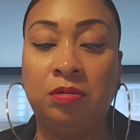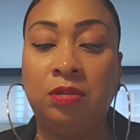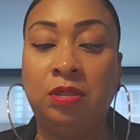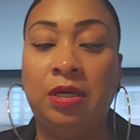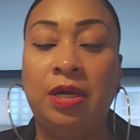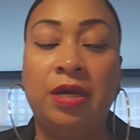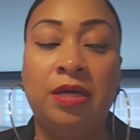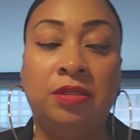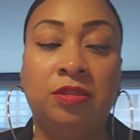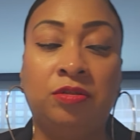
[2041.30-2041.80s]

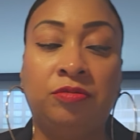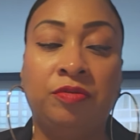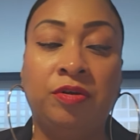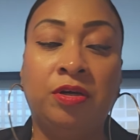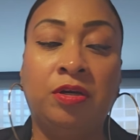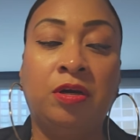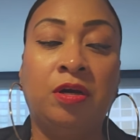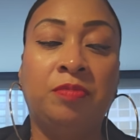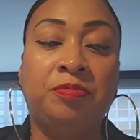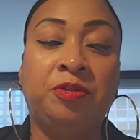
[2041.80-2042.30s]
Yes, Three
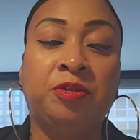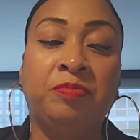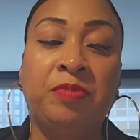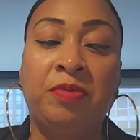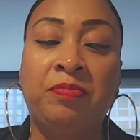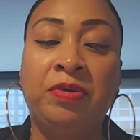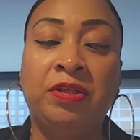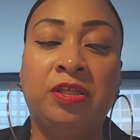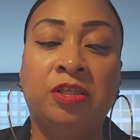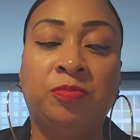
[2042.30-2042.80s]
of Cups. You
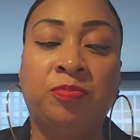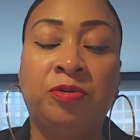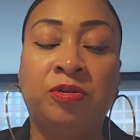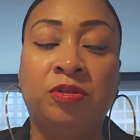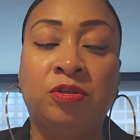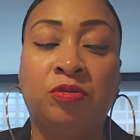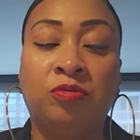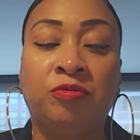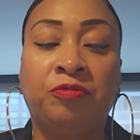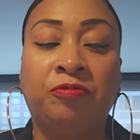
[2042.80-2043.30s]
may meet this
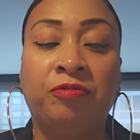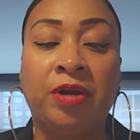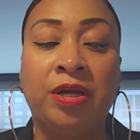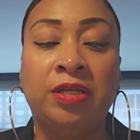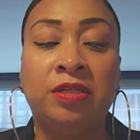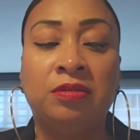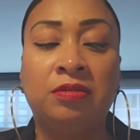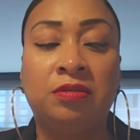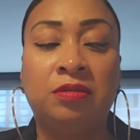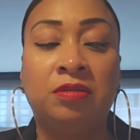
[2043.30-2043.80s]
person through
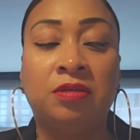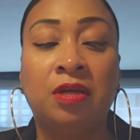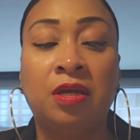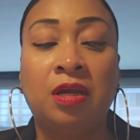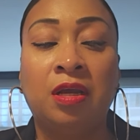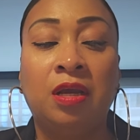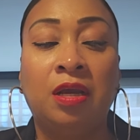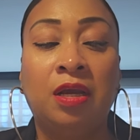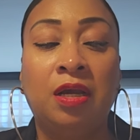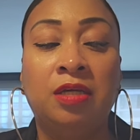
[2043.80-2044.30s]
friends
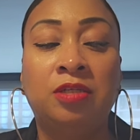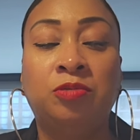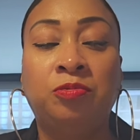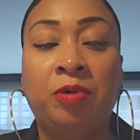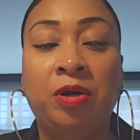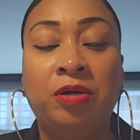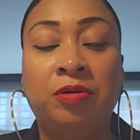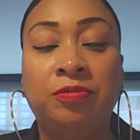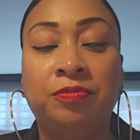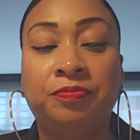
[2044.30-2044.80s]
as
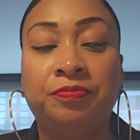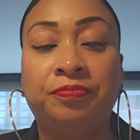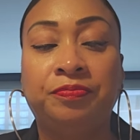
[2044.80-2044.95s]
well.